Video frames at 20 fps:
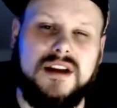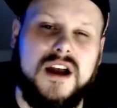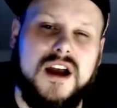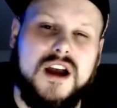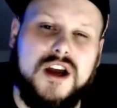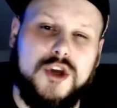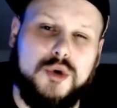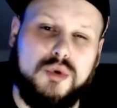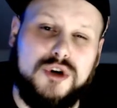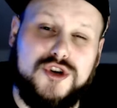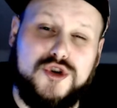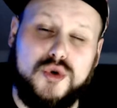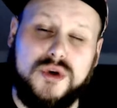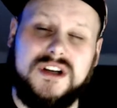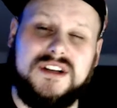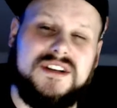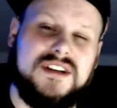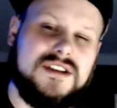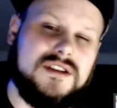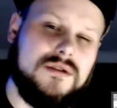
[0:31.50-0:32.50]
You want to join the
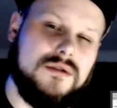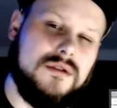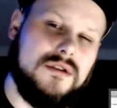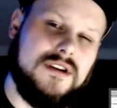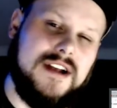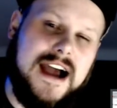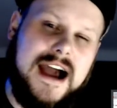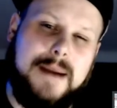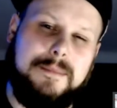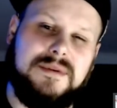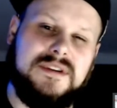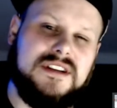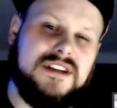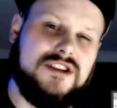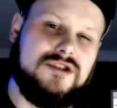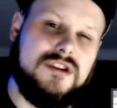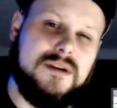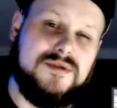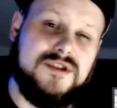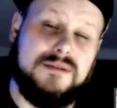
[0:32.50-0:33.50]
Discord, hop in the
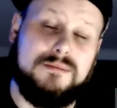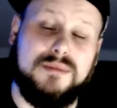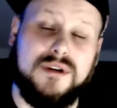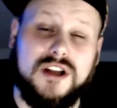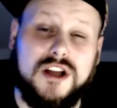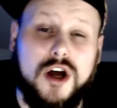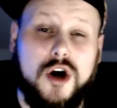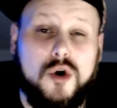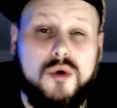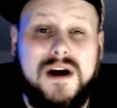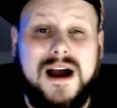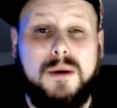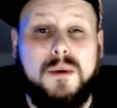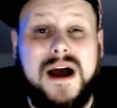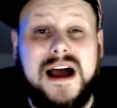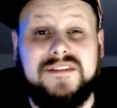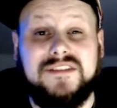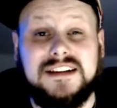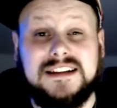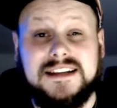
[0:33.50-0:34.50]
description below. I will
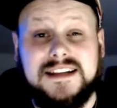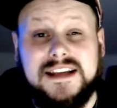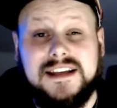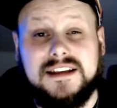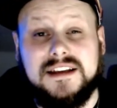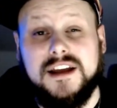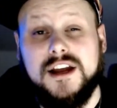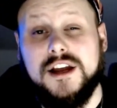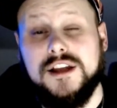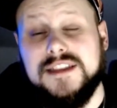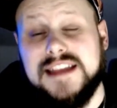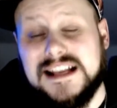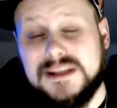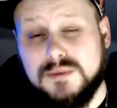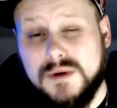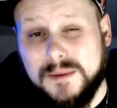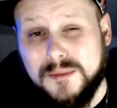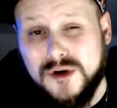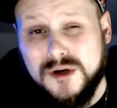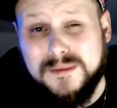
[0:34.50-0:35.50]
have a link. That's where
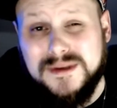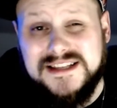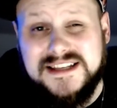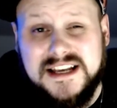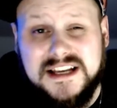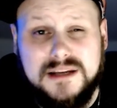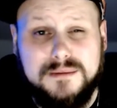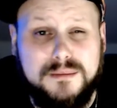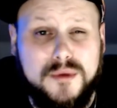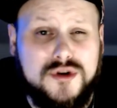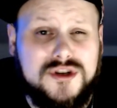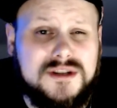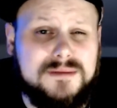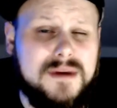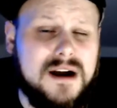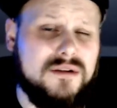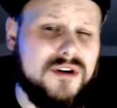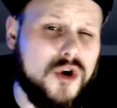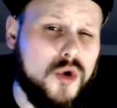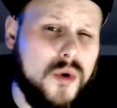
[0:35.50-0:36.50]
I'm going to be taking most of my
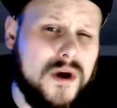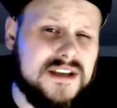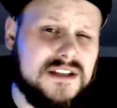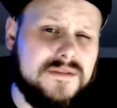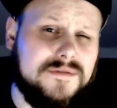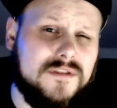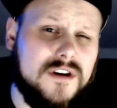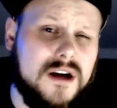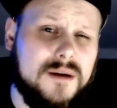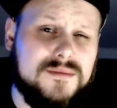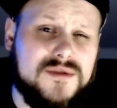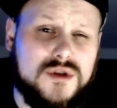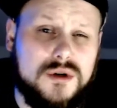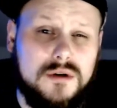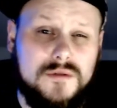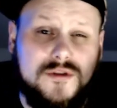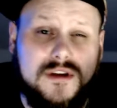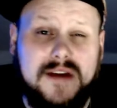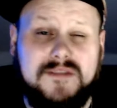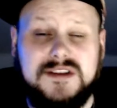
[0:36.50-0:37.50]
requests from. So if
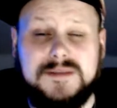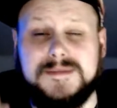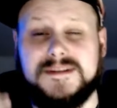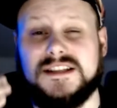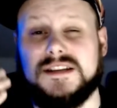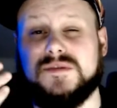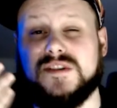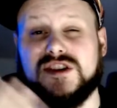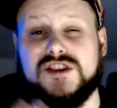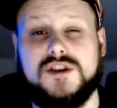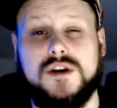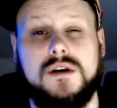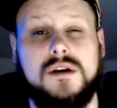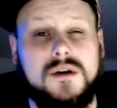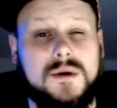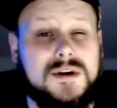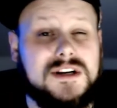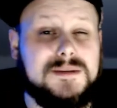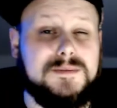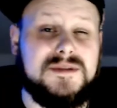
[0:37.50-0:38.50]
you have a specific song
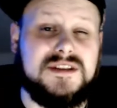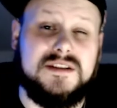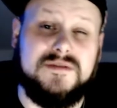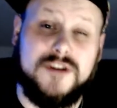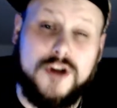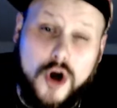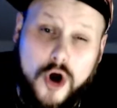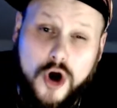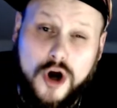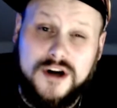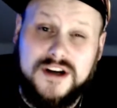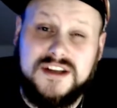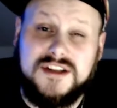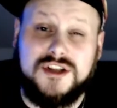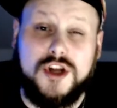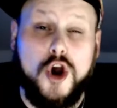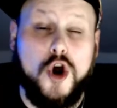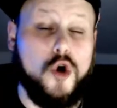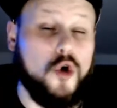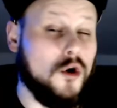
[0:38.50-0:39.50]
or a specific artist,
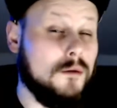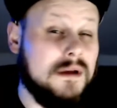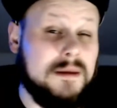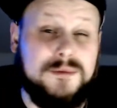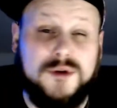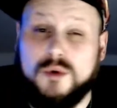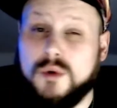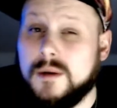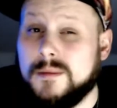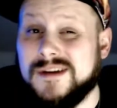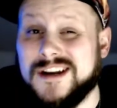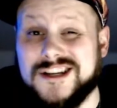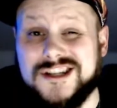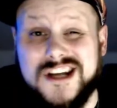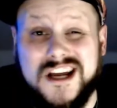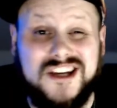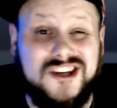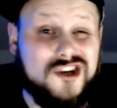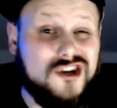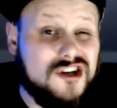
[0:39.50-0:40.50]
or maybe you want me to
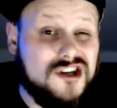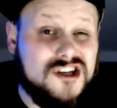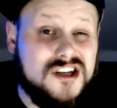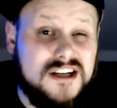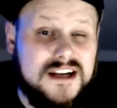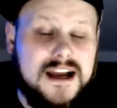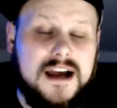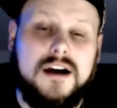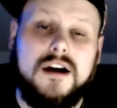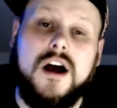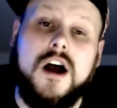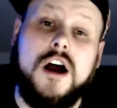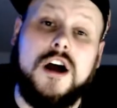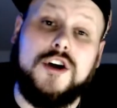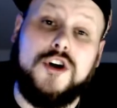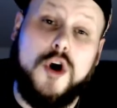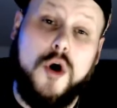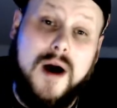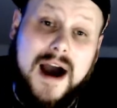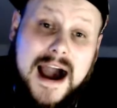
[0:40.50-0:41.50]
check your shit out,
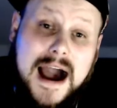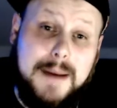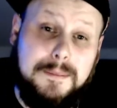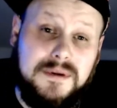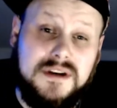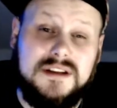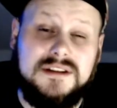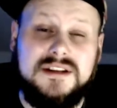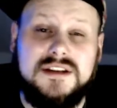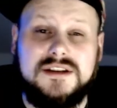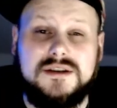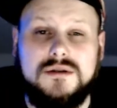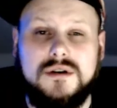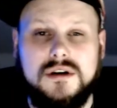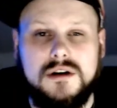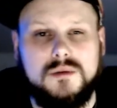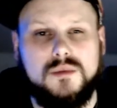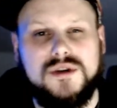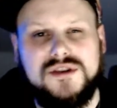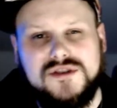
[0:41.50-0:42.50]
go hop in the
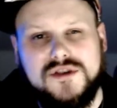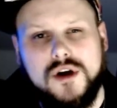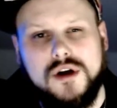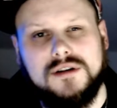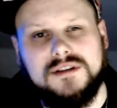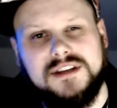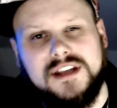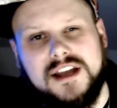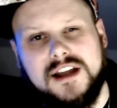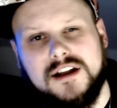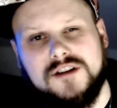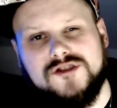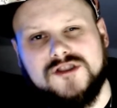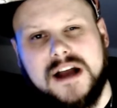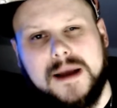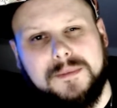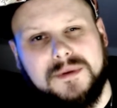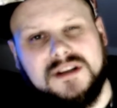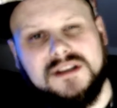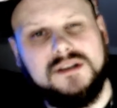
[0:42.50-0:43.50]
Discord. We'll talk there,
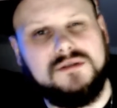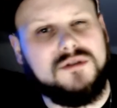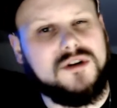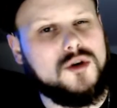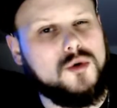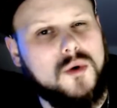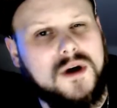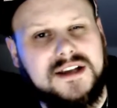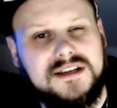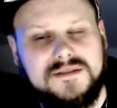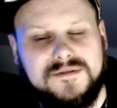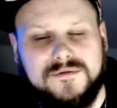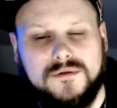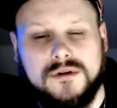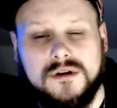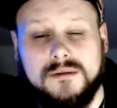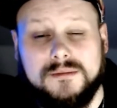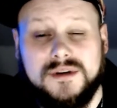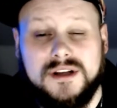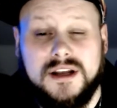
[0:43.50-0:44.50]
drop it in the request
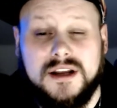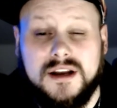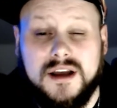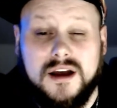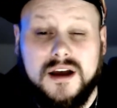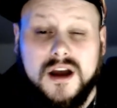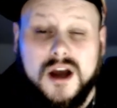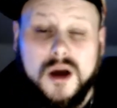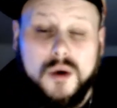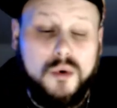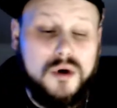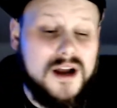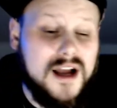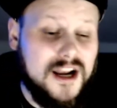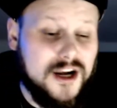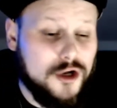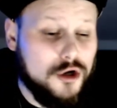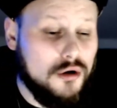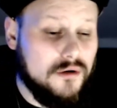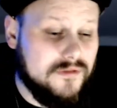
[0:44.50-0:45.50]
forum, and then we'll kind
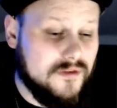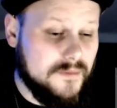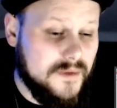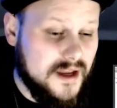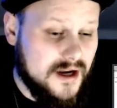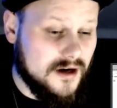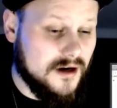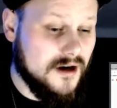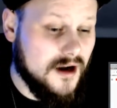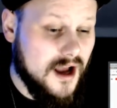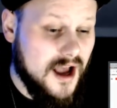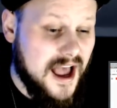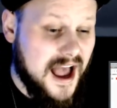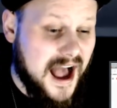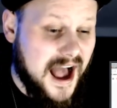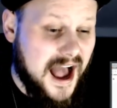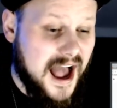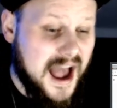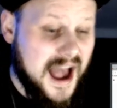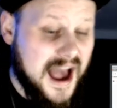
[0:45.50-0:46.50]
of go from there.
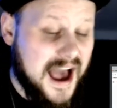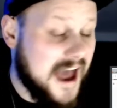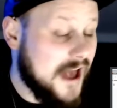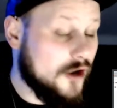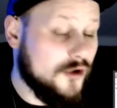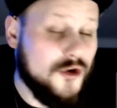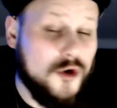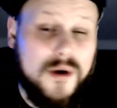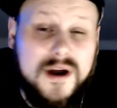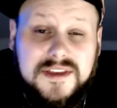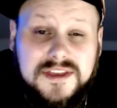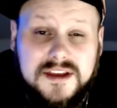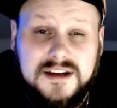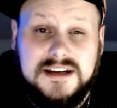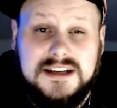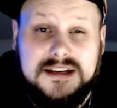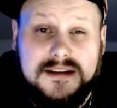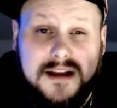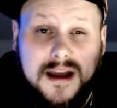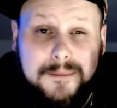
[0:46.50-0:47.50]
I don't know
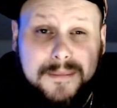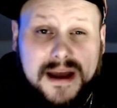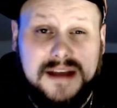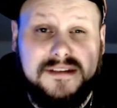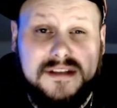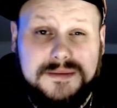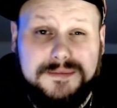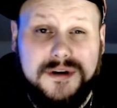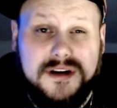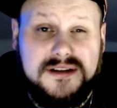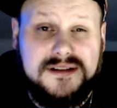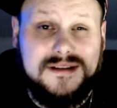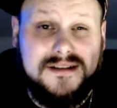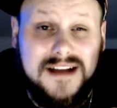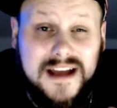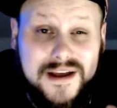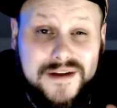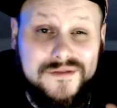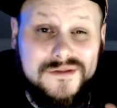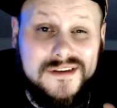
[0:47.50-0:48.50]
anything about this person.
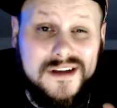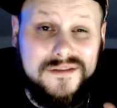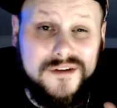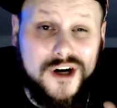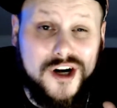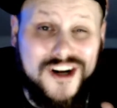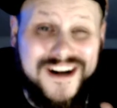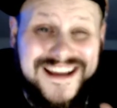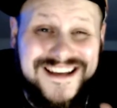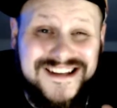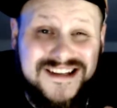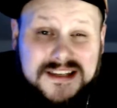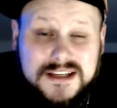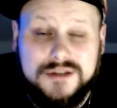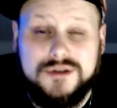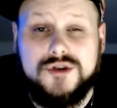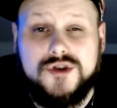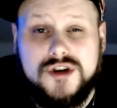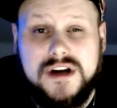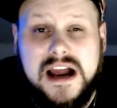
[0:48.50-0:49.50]
I've never heard a single
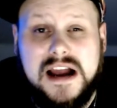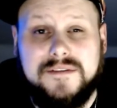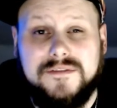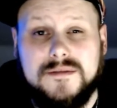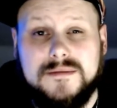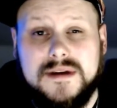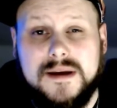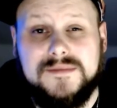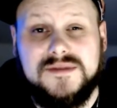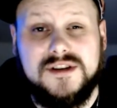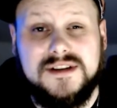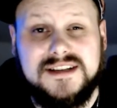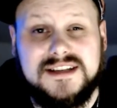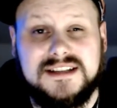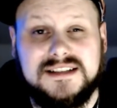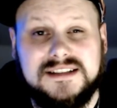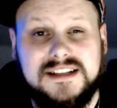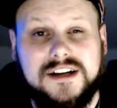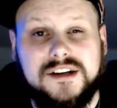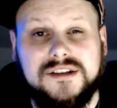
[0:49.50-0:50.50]
track from them. So this is
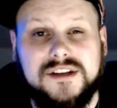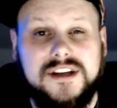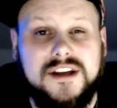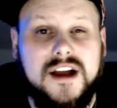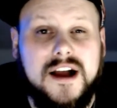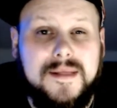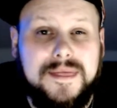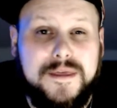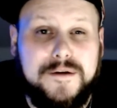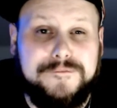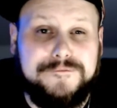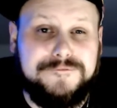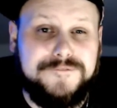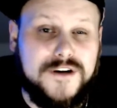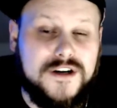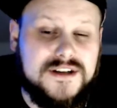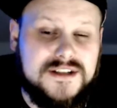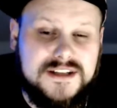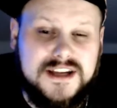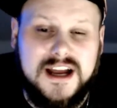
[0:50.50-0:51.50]
literally the
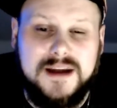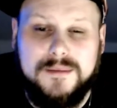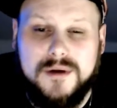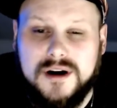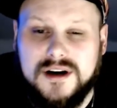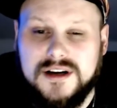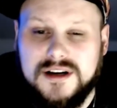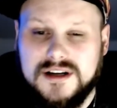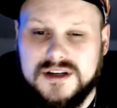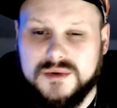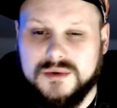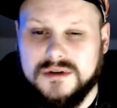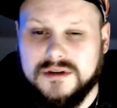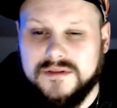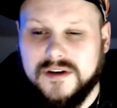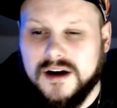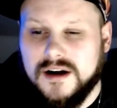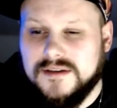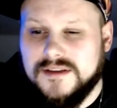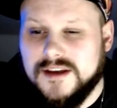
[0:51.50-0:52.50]
first time our ears will have
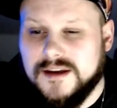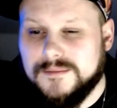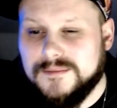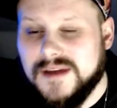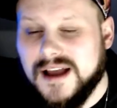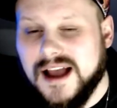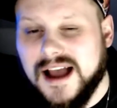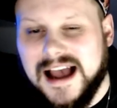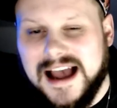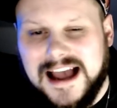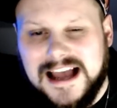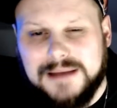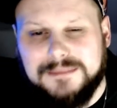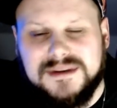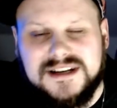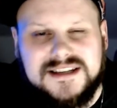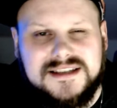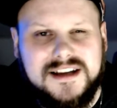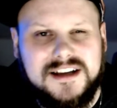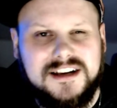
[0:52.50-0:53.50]
heard them. I'm
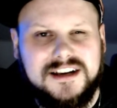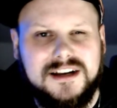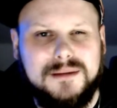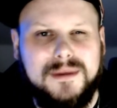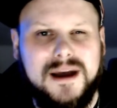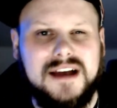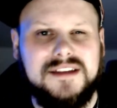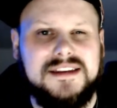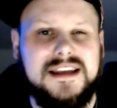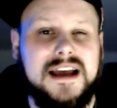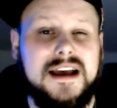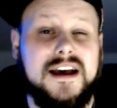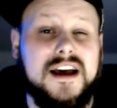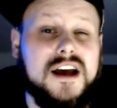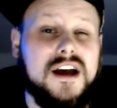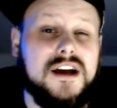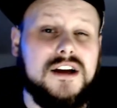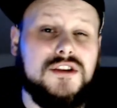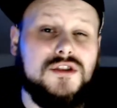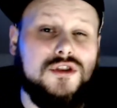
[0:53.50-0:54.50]
excited about that.
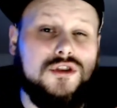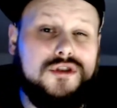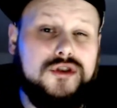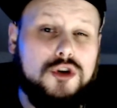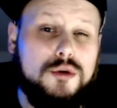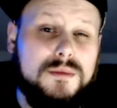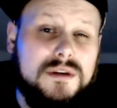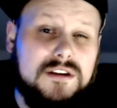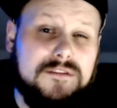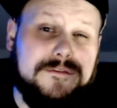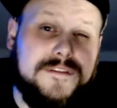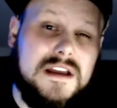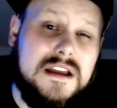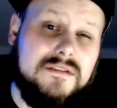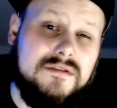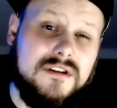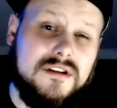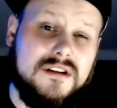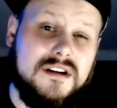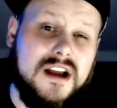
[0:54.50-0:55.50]
Do me a
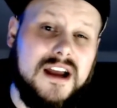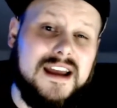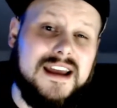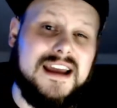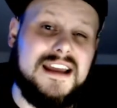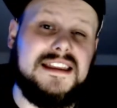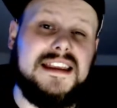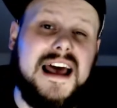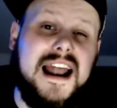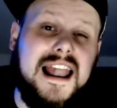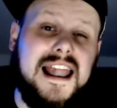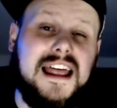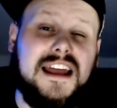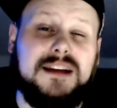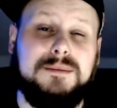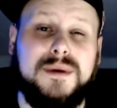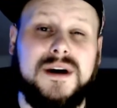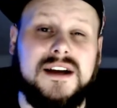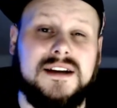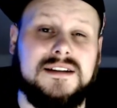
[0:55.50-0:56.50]
favor, hit that like
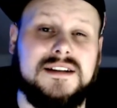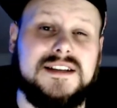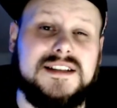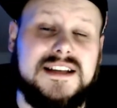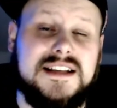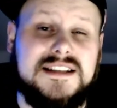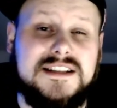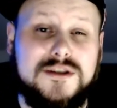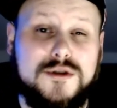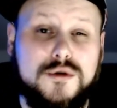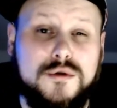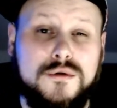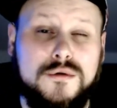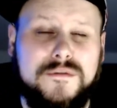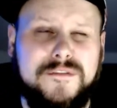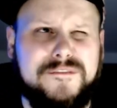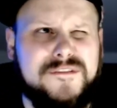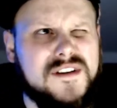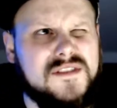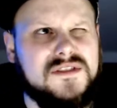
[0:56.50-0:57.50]
button. This gets to
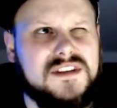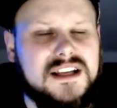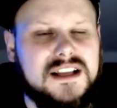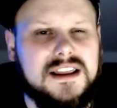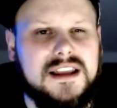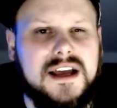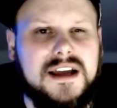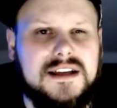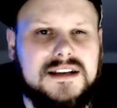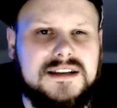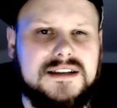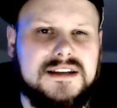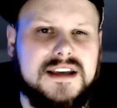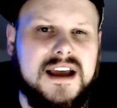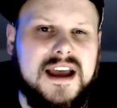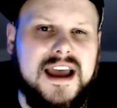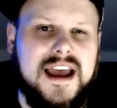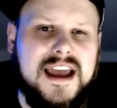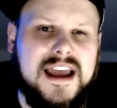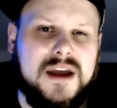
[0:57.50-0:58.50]
50 likes,
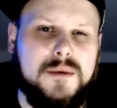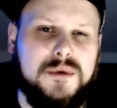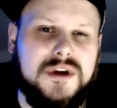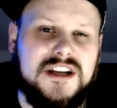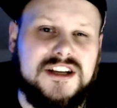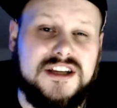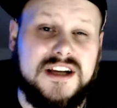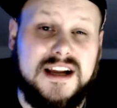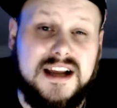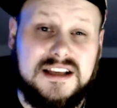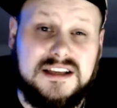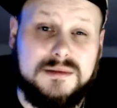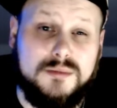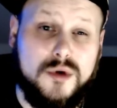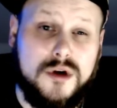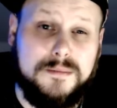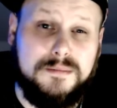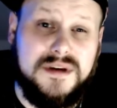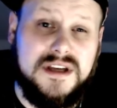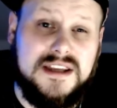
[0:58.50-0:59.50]
and we can check out some more
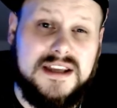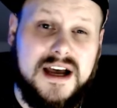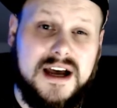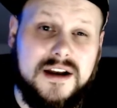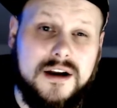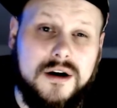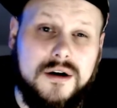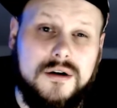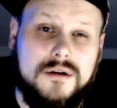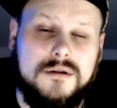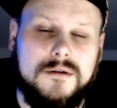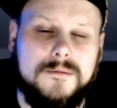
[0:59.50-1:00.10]
PdotO.